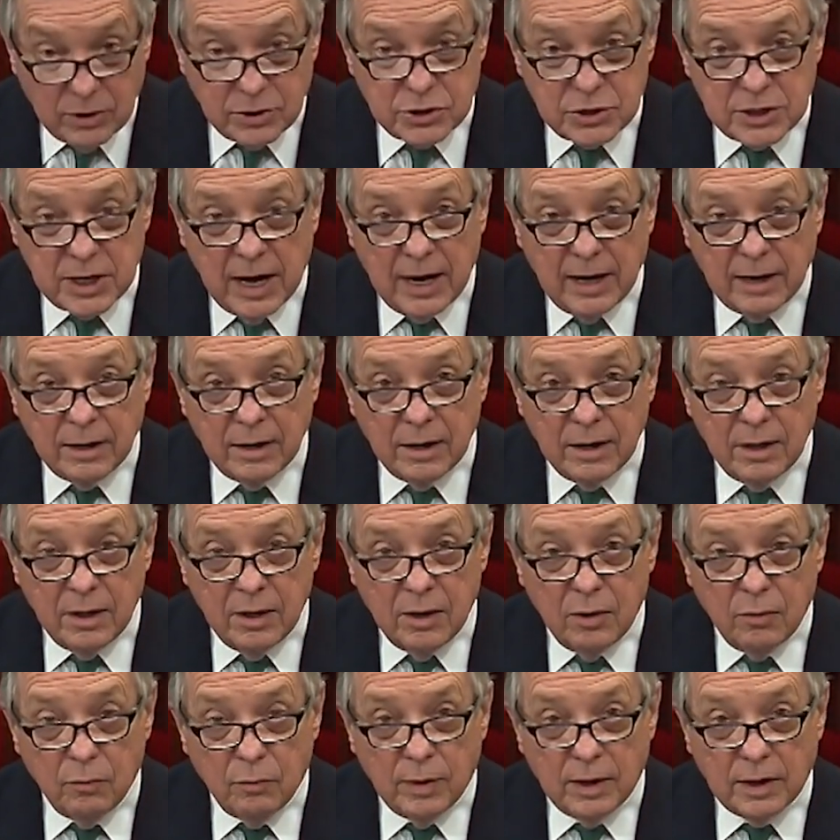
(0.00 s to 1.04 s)
shot
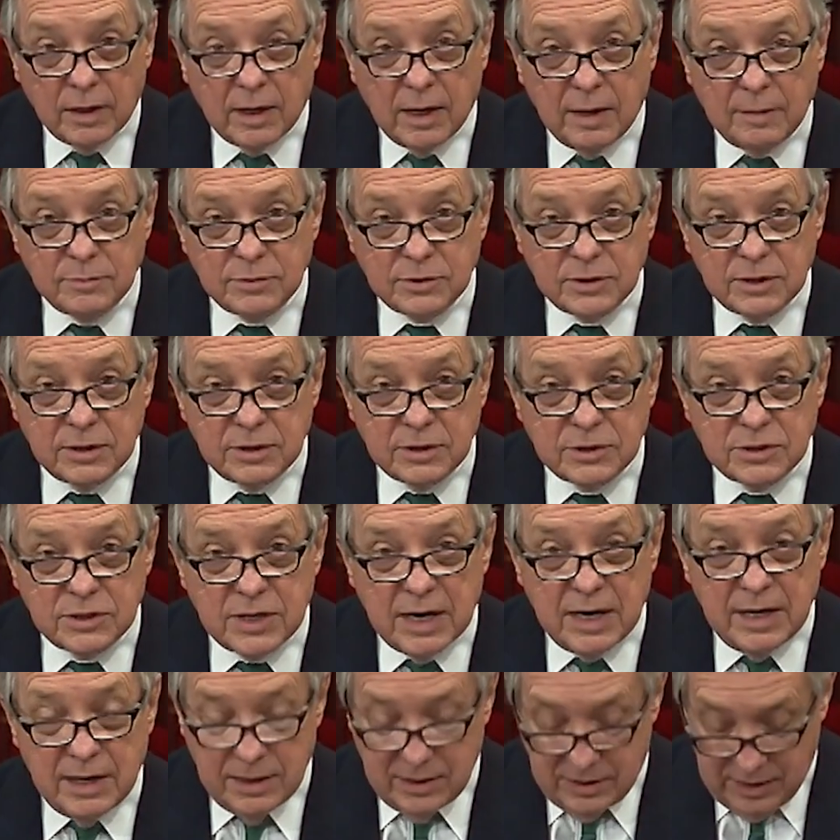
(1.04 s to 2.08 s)
when it comes to the
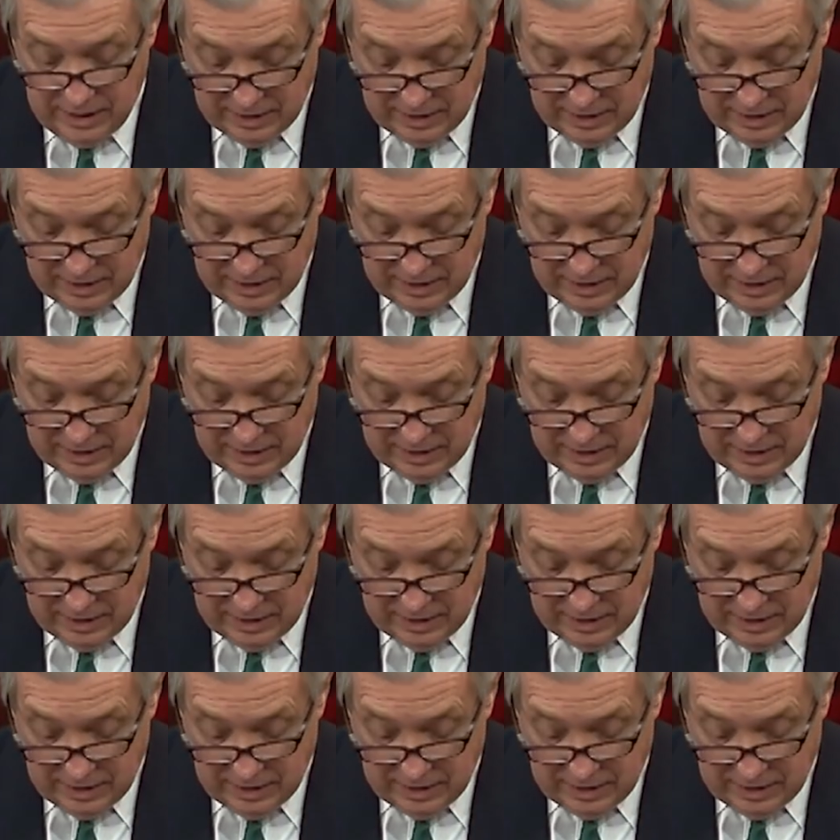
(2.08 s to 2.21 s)
state of the